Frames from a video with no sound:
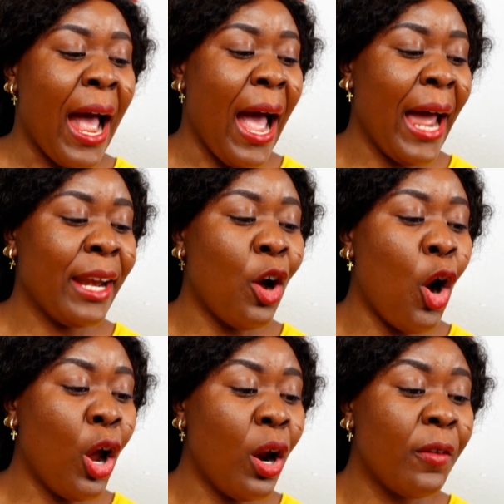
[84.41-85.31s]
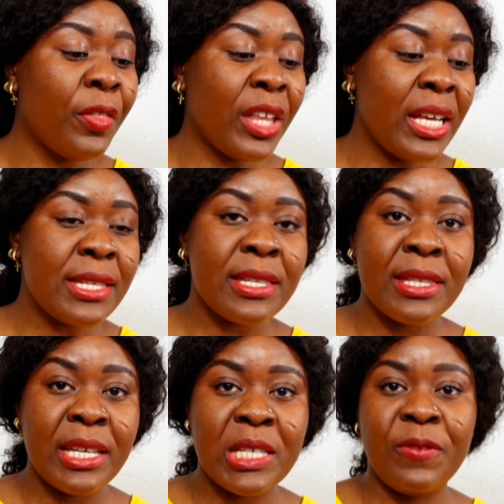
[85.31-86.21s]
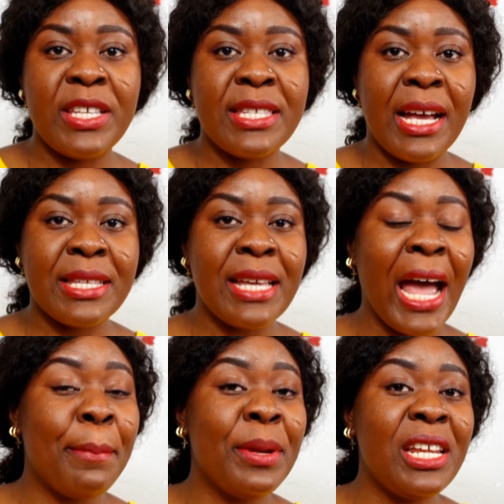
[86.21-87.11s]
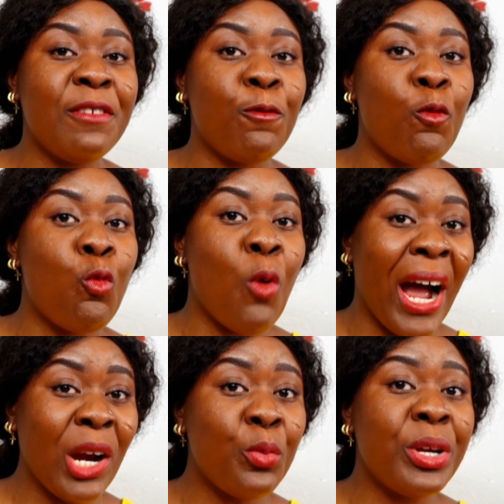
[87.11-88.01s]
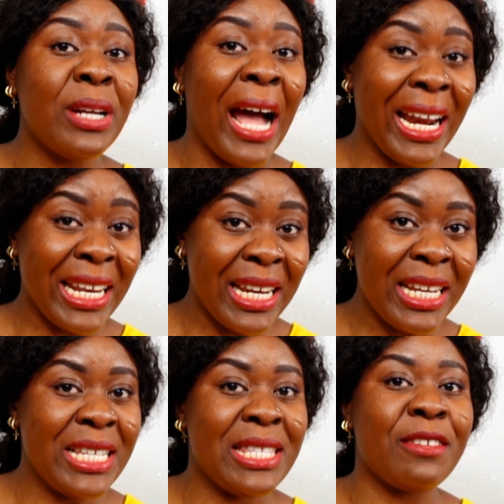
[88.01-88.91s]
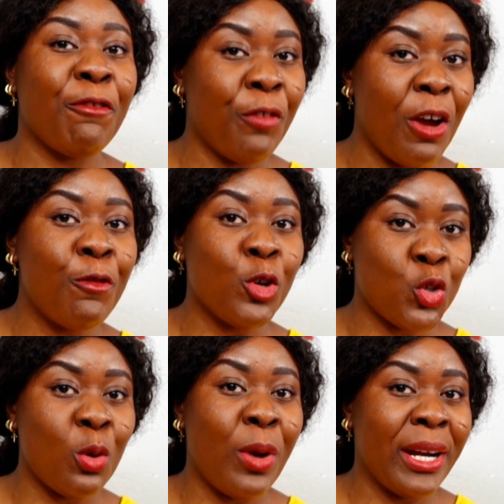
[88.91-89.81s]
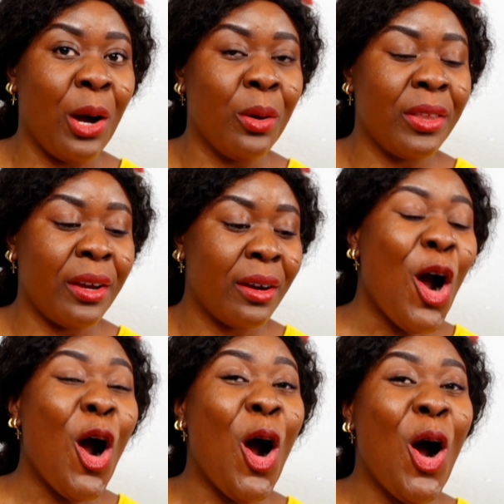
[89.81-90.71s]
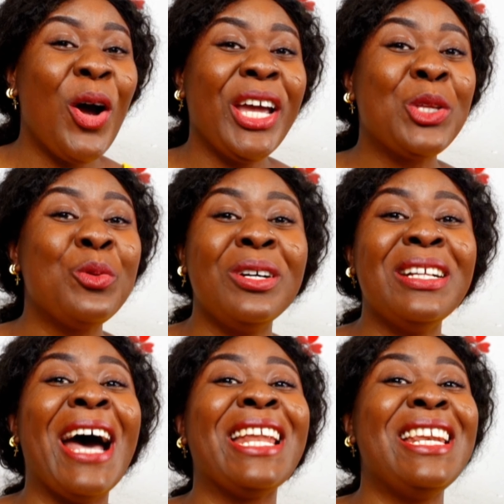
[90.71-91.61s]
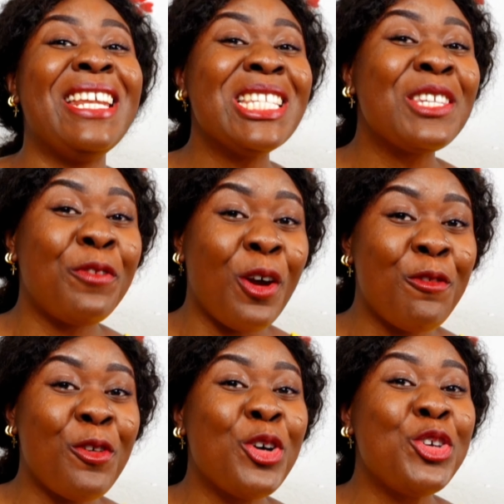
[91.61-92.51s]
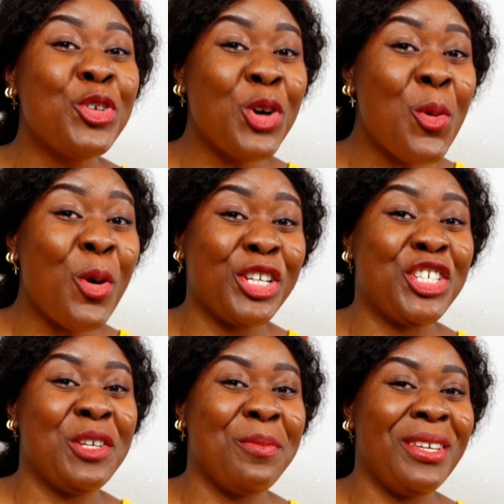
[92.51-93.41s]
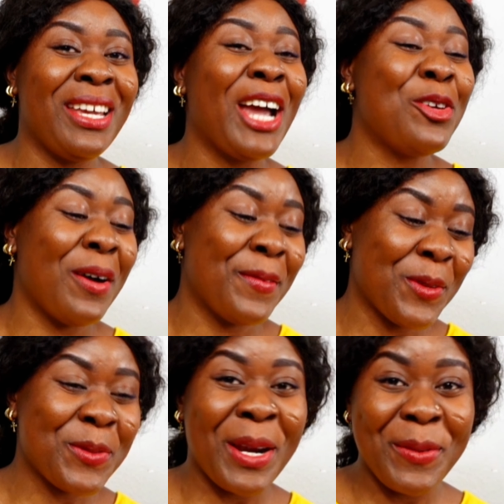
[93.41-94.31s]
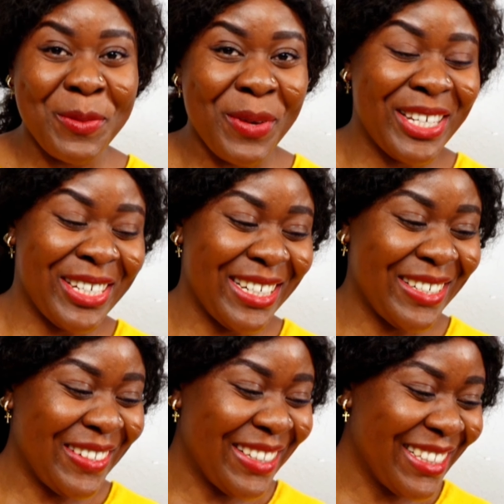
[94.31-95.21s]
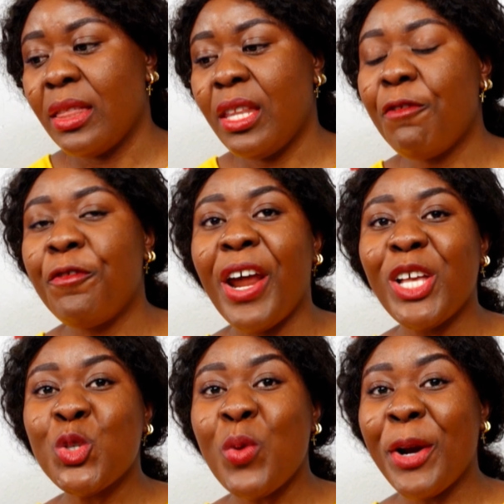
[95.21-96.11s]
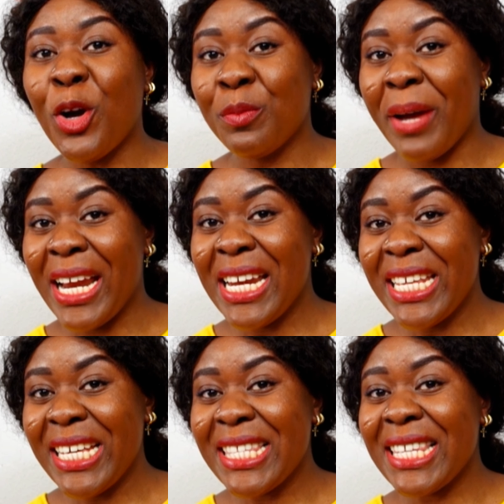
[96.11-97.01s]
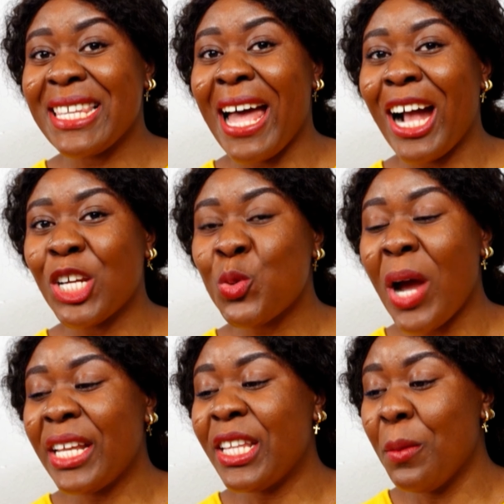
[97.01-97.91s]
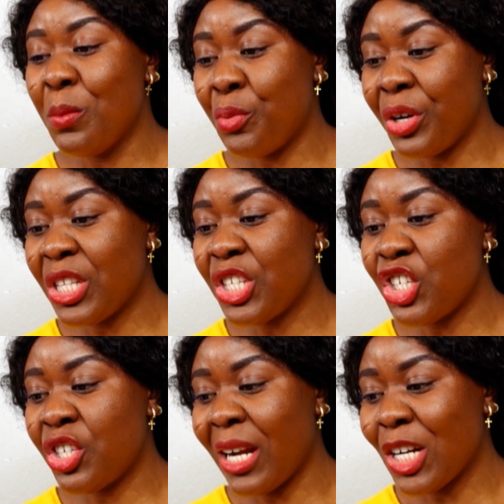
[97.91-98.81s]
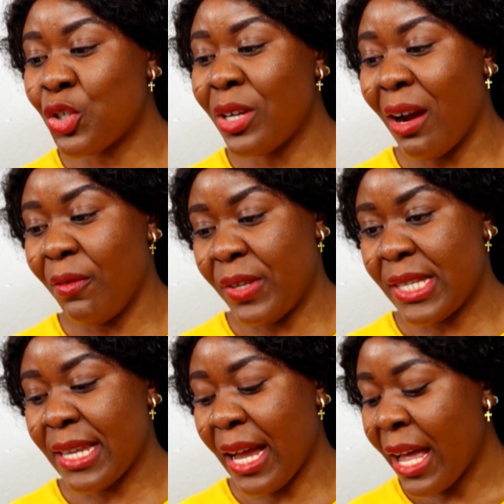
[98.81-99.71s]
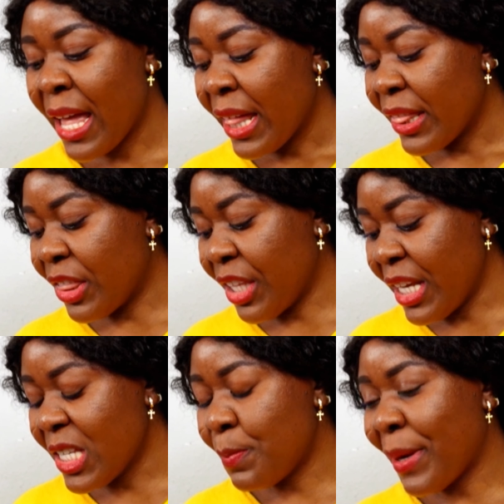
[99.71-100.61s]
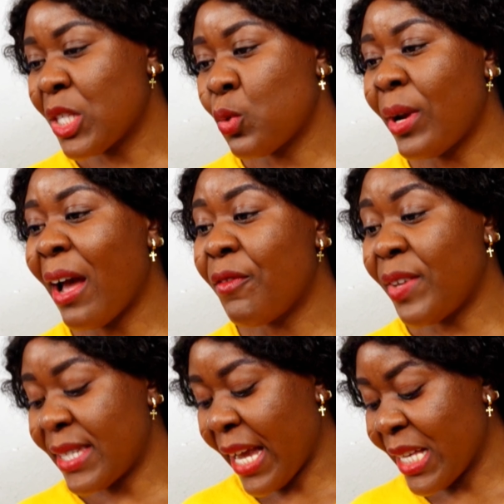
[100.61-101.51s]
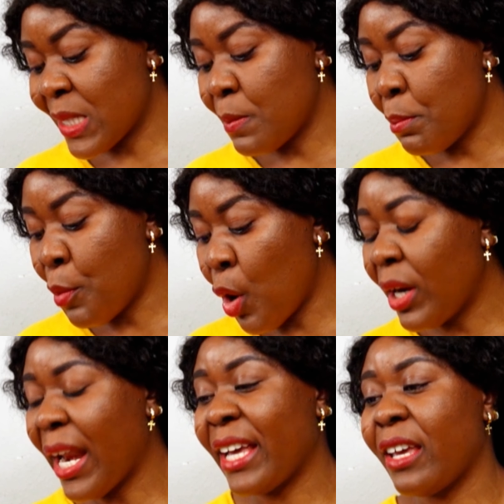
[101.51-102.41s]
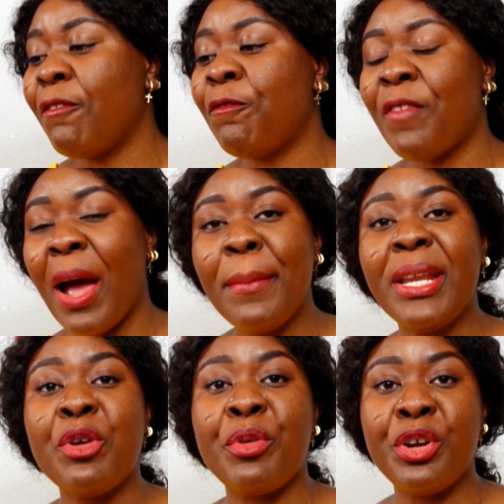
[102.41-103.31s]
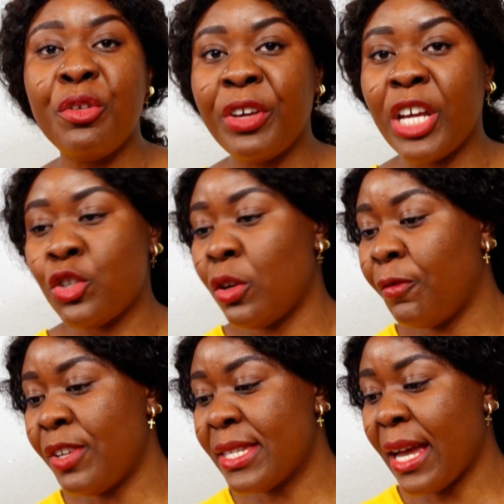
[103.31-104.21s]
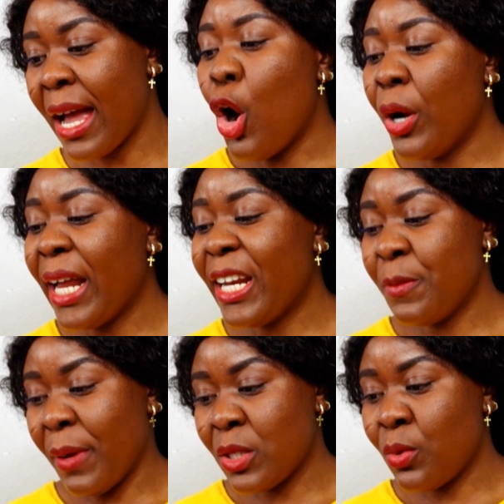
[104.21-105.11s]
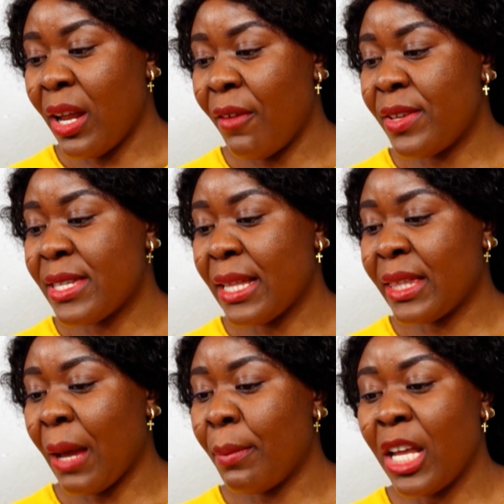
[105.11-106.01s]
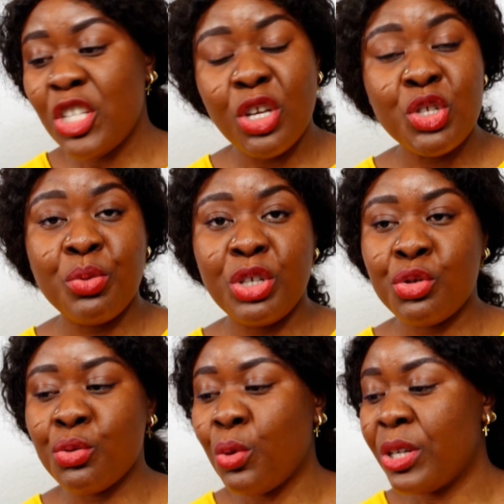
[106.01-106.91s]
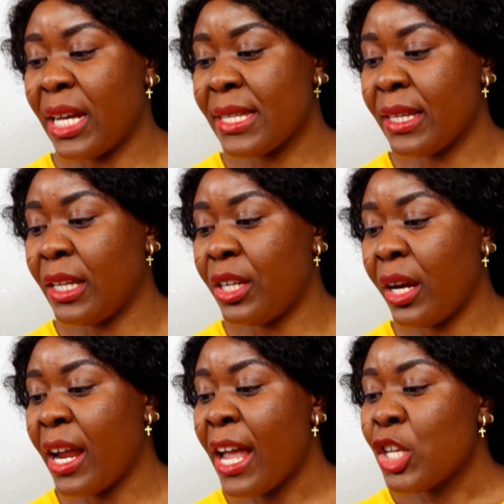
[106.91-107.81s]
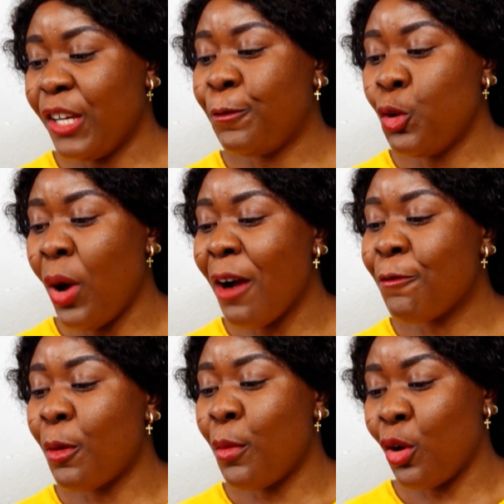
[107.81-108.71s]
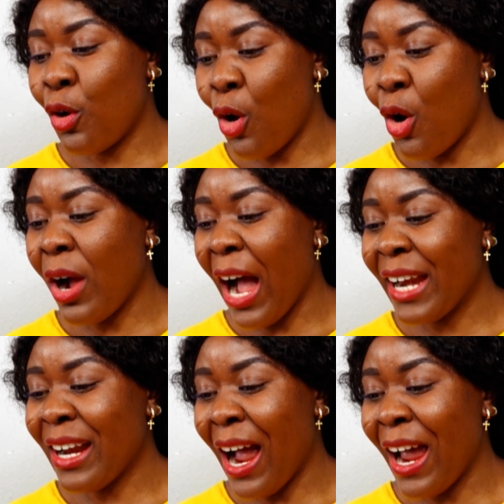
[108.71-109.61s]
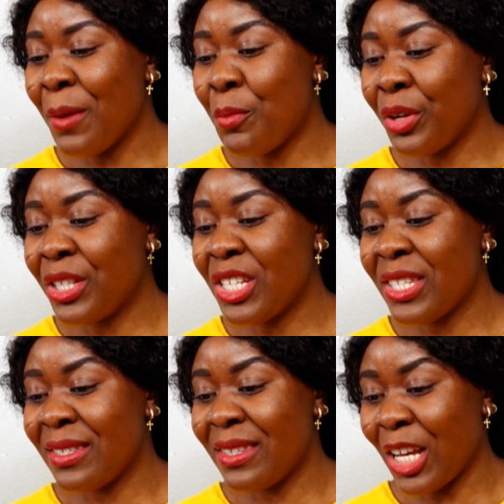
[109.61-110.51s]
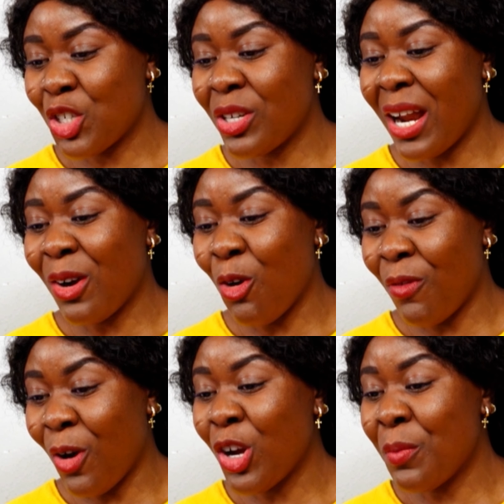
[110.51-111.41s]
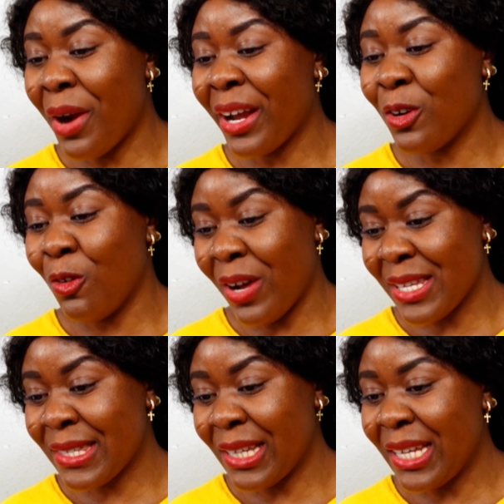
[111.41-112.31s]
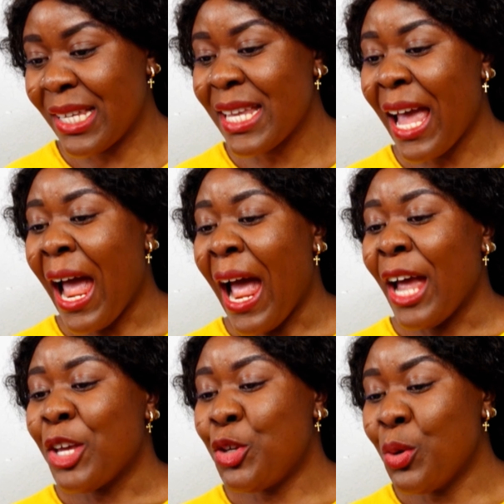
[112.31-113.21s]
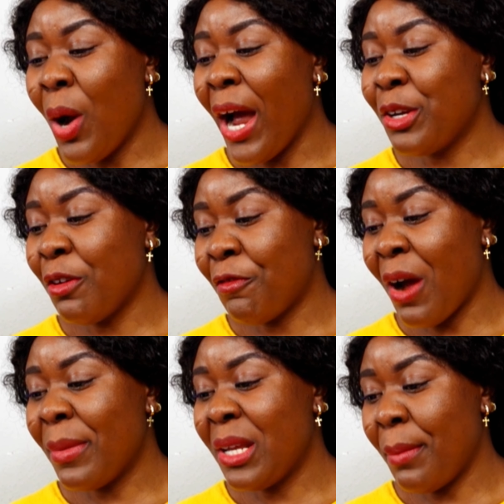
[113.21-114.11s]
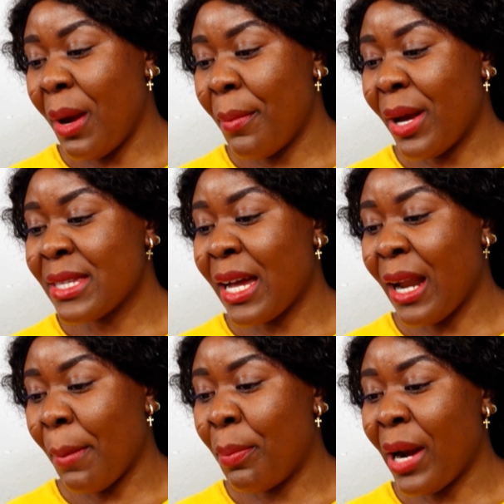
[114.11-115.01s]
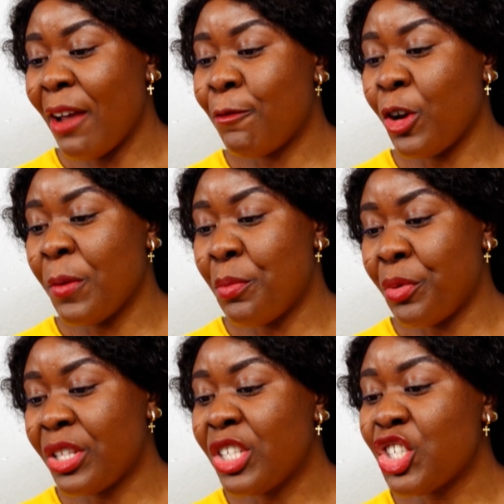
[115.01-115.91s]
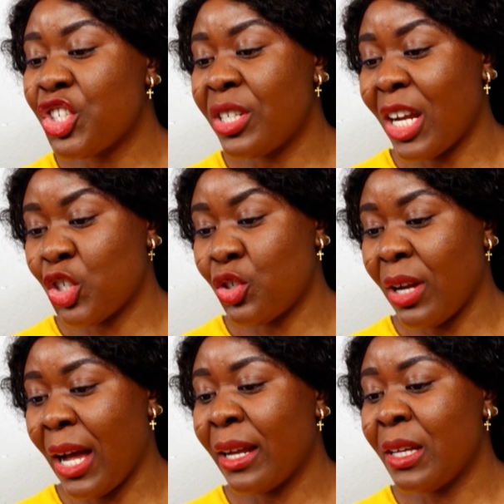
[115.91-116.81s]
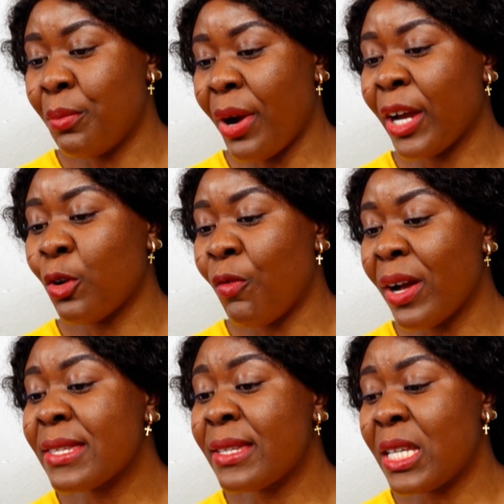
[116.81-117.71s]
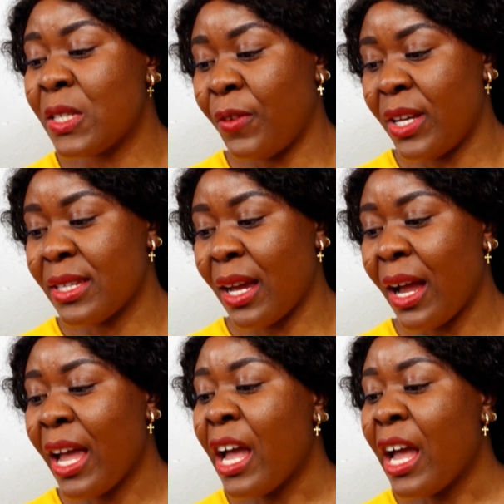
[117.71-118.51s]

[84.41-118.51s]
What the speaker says: And all of these 6 visas, I believe one will at least favor someone out there, or it will at least favor you watching me and you have subscribed to my channel. The first one on my list is actually the British National Visa. This particular visa is more like a family reunification visa. Under this particular visa type, let's just read through what they are saying here. If you are from Hong Kong and are a British national or in bracket overseas, you and your family members can apply for a British national in bracket overseas visa.